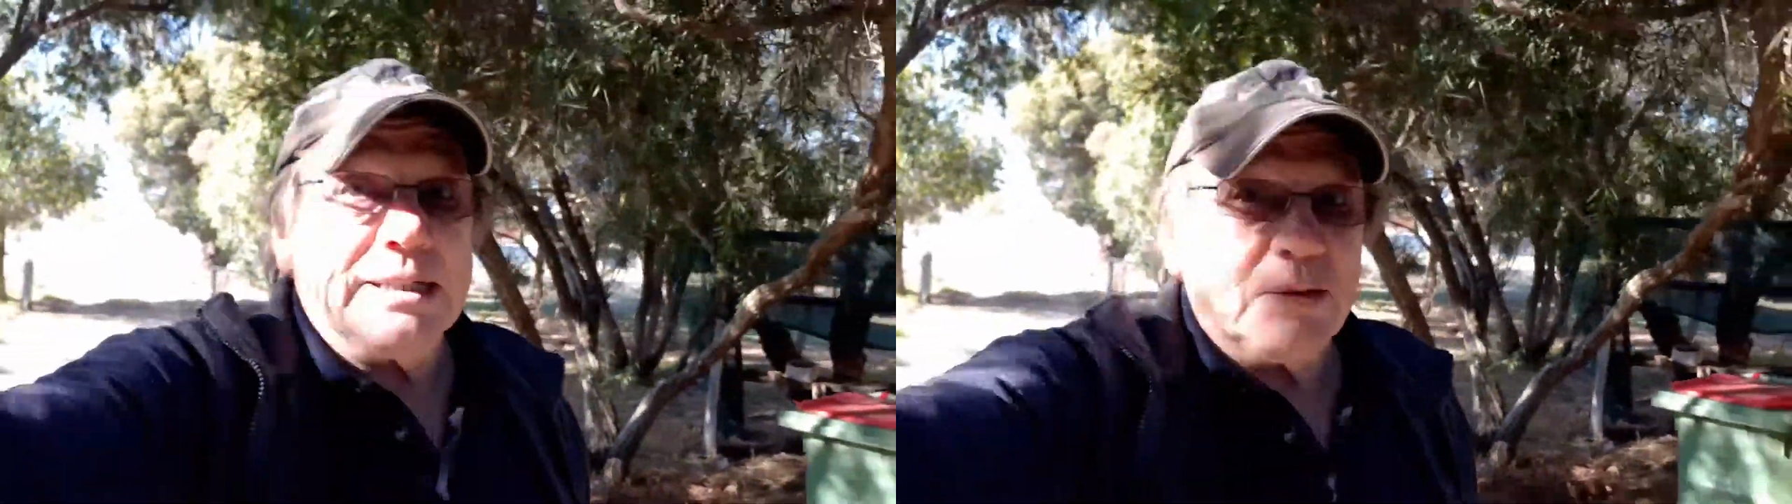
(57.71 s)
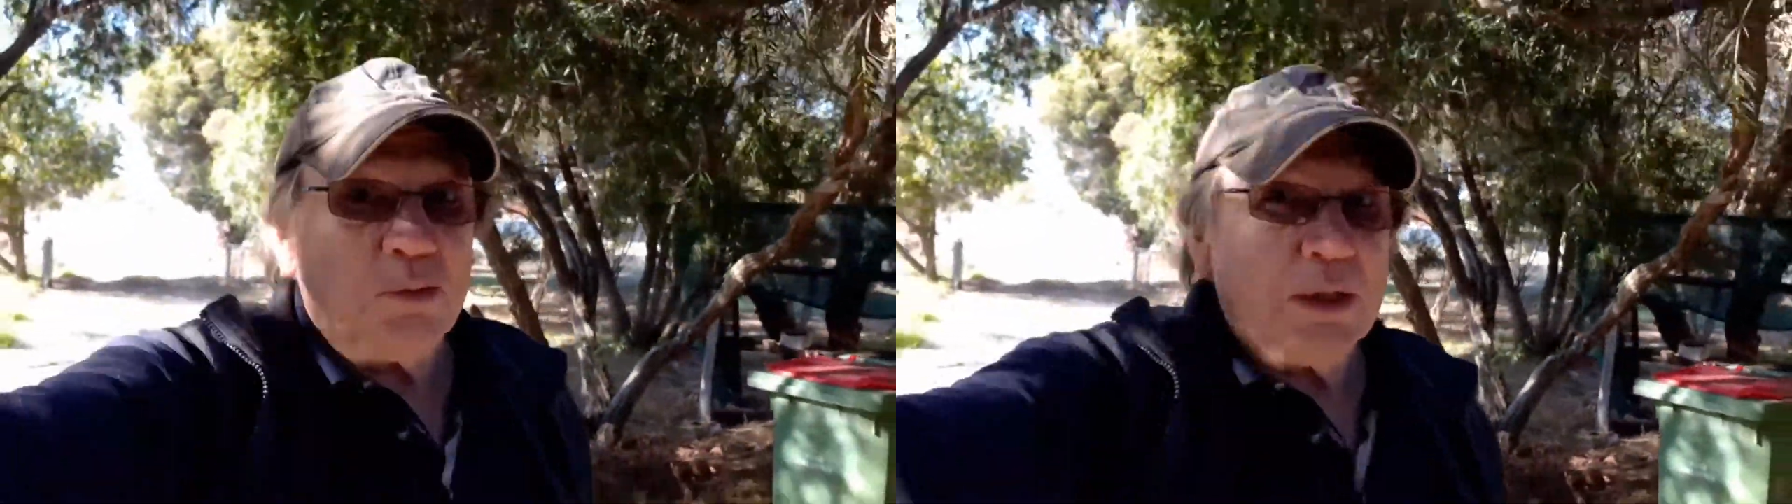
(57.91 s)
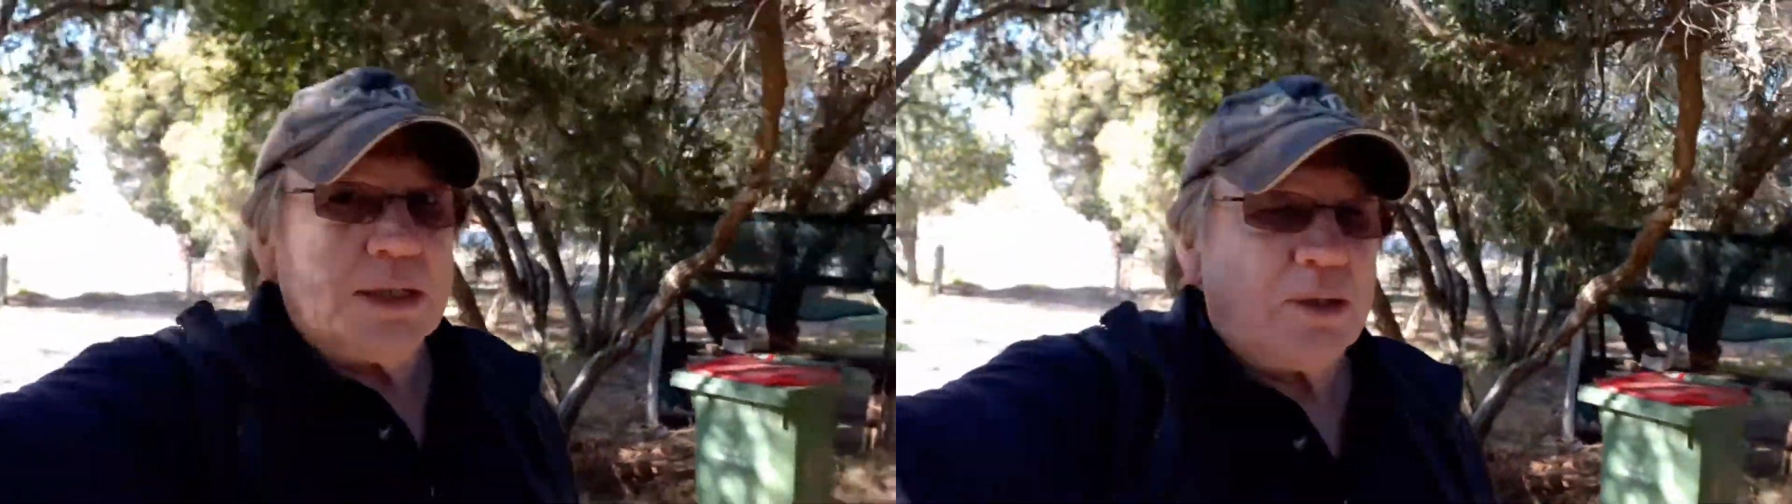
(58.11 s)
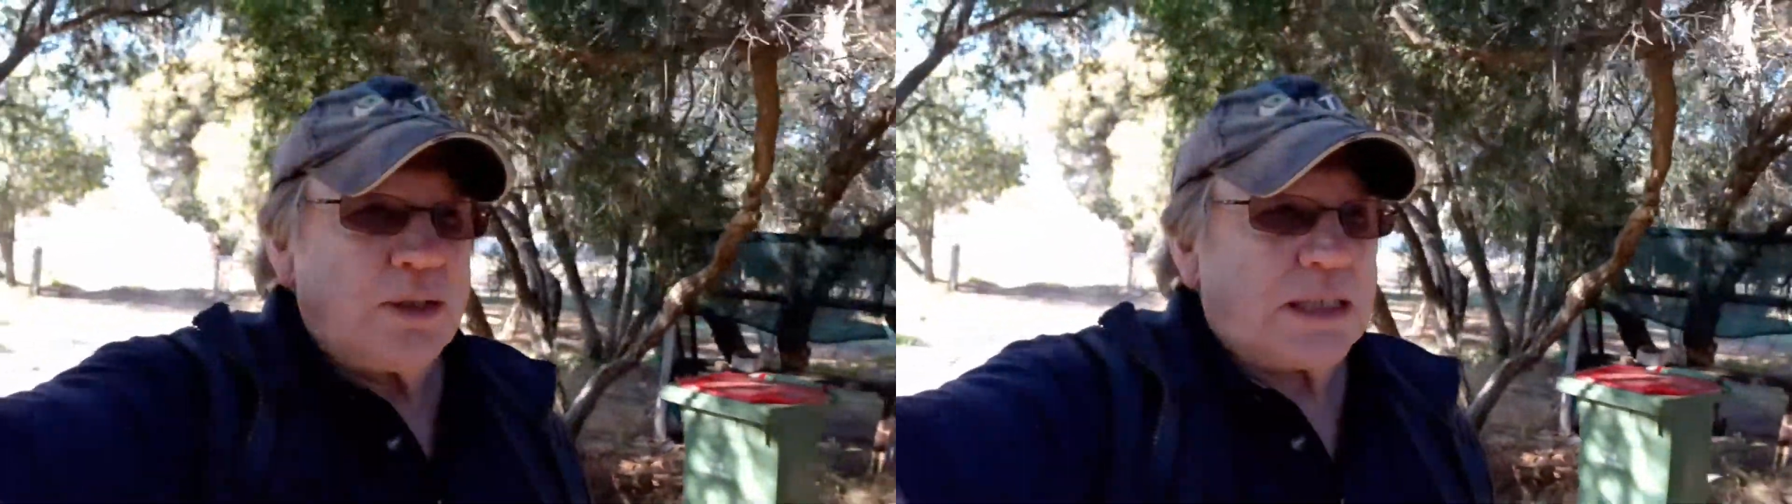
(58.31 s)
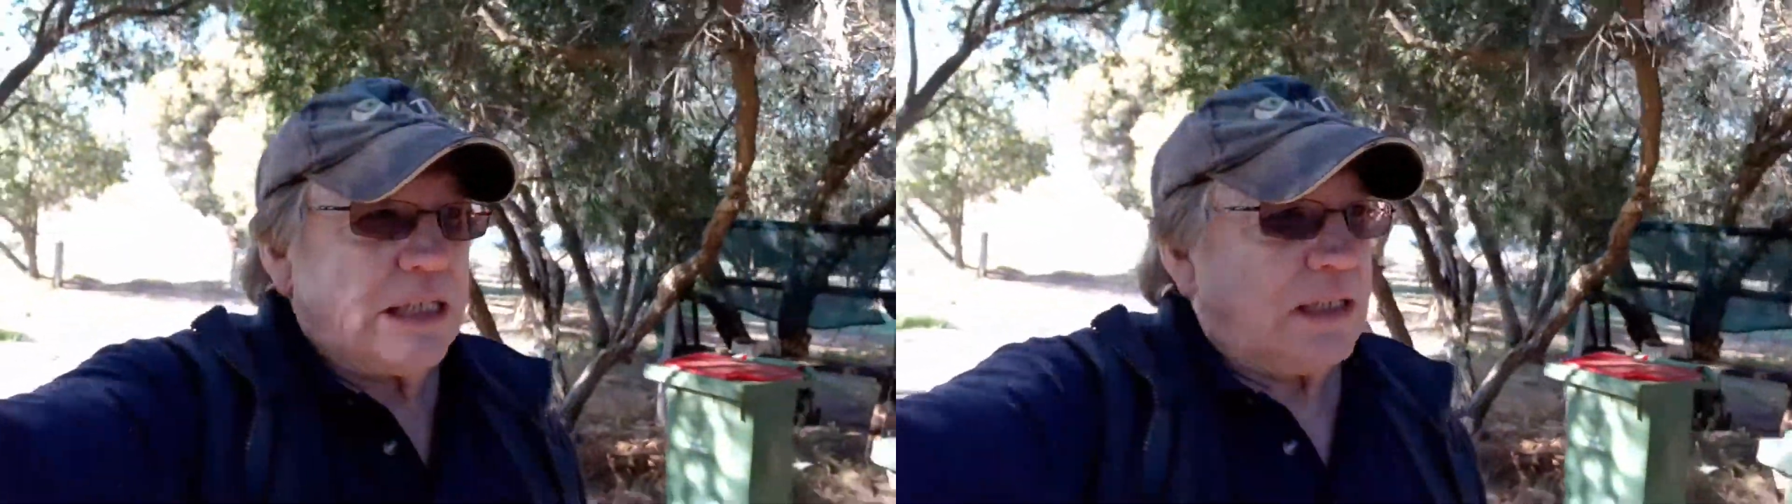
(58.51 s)
some really good
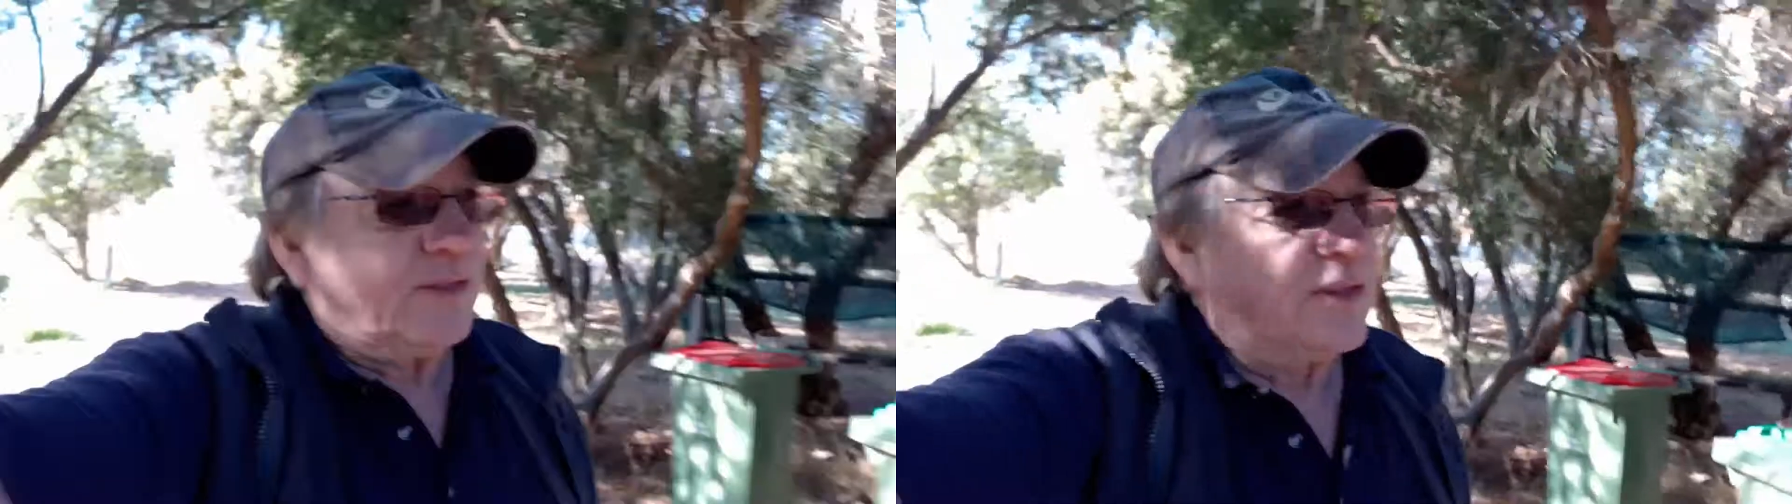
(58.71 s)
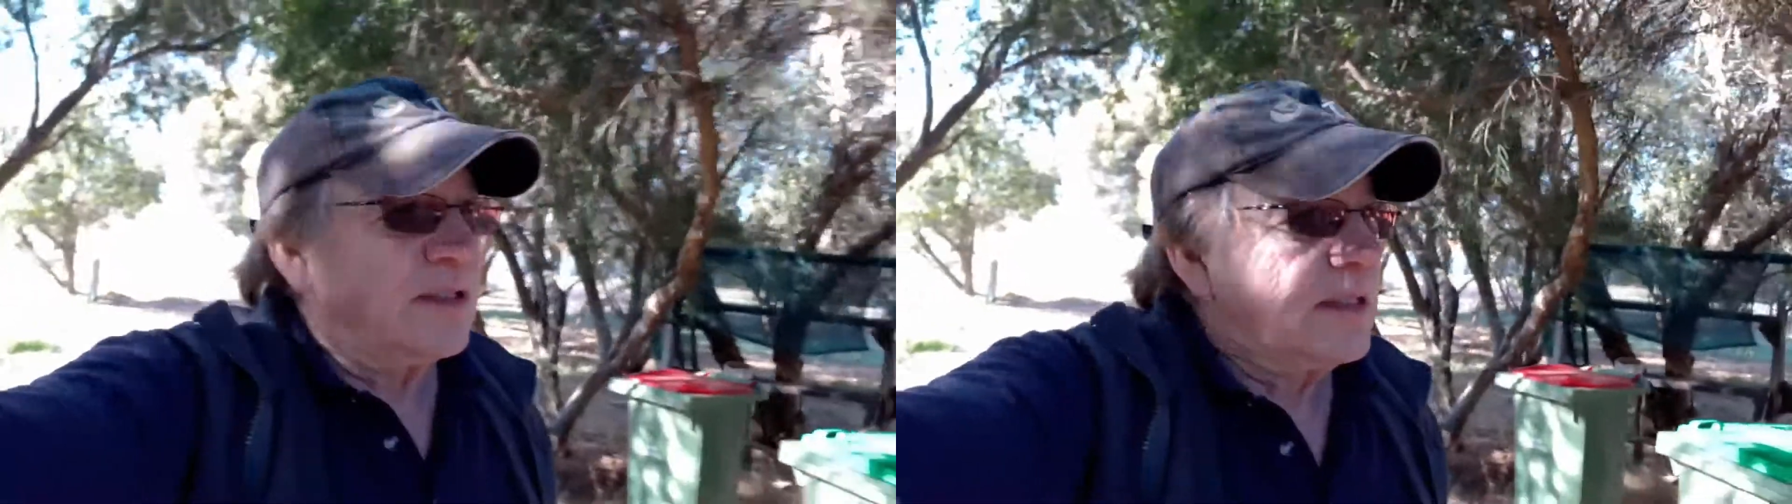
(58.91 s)
stuff.